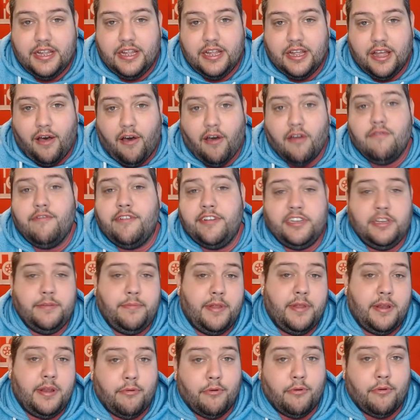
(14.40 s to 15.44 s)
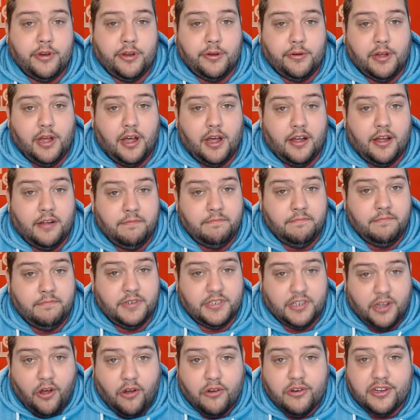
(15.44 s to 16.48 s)
I've recently been and bought a new car. It's a
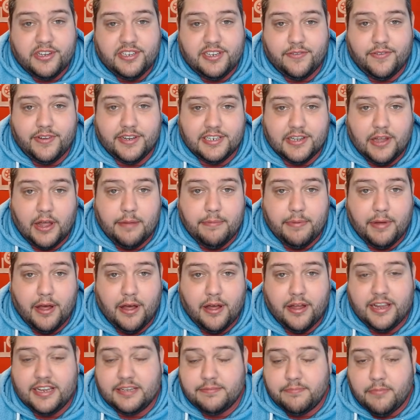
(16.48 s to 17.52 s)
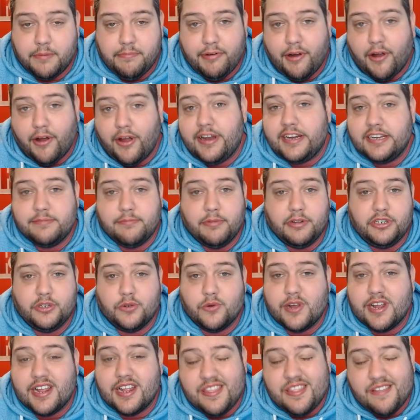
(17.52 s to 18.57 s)
Honda Civic Type R. It's my pride, it's my joy,
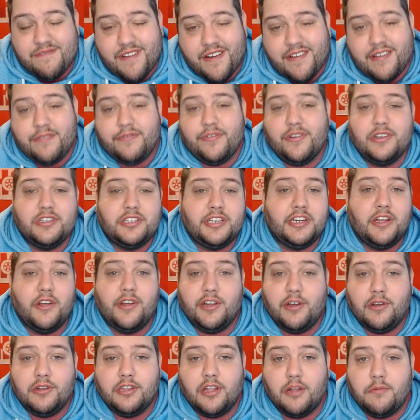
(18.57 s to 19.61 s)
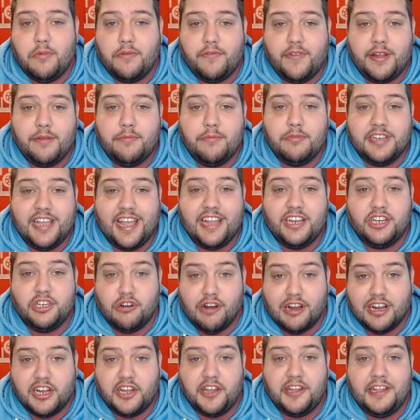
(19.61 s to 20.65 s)
and the very first thing I got done with it was get a
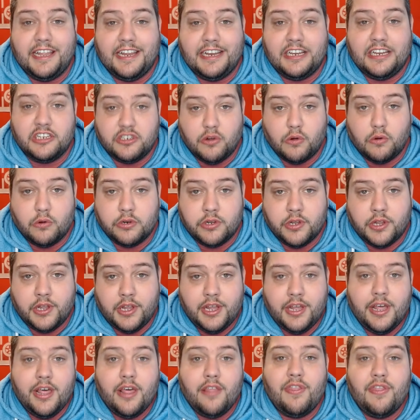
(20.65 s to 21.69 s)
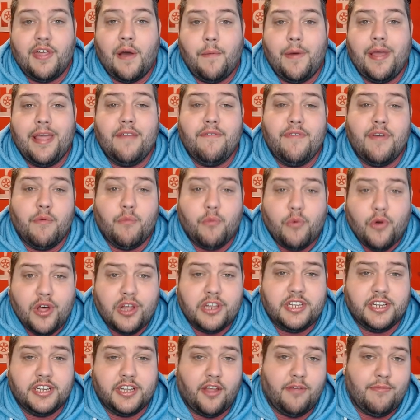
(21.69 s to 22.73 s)
tracker installed. That way, if it were
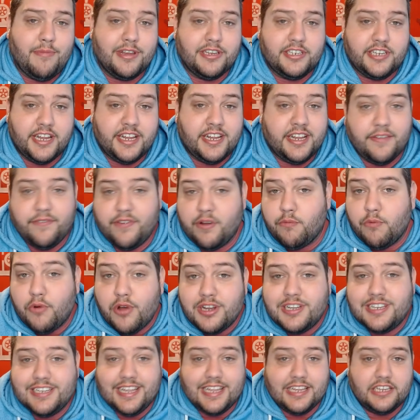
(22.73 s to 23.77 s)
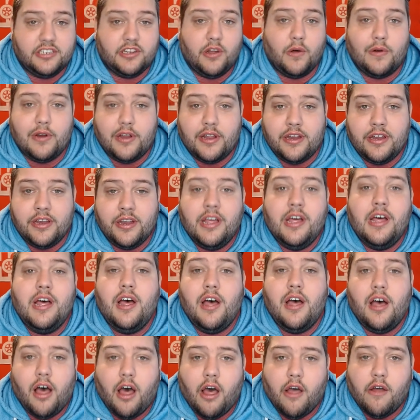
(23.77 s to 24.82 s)
to go missing, if it were to get stolen,
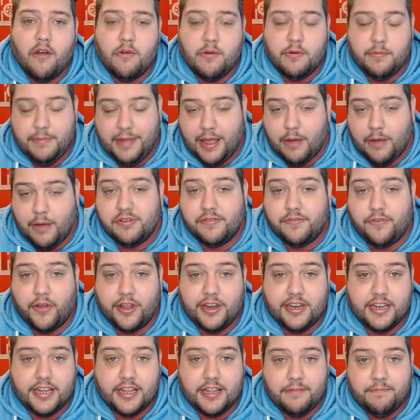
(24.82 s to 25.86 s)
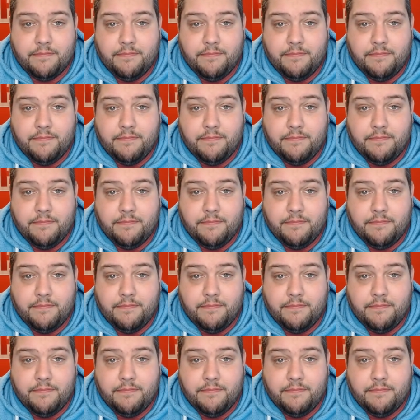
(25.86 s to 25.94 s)
I would be able to find it.